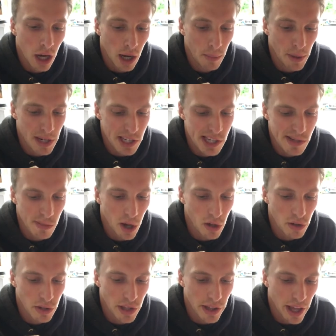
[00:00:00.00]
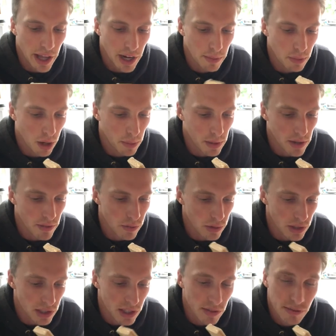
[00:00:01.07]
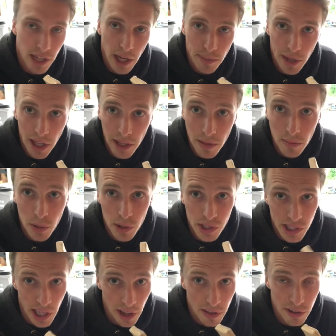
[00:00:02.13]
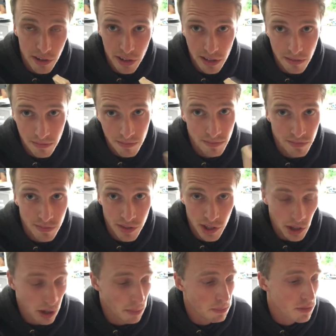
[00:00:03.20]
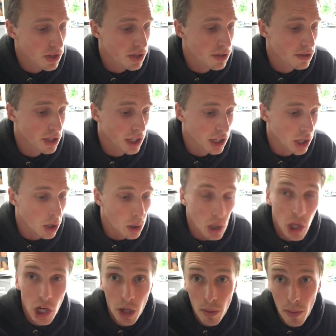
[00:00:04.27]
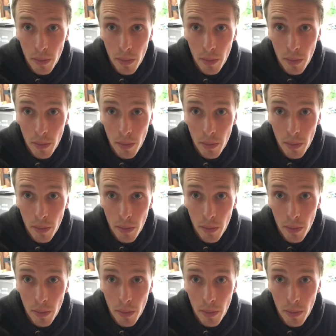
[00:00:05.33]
Any smaller than that, I'd probably have a really tough time getting them put together. And so I'm just gonna go a little bit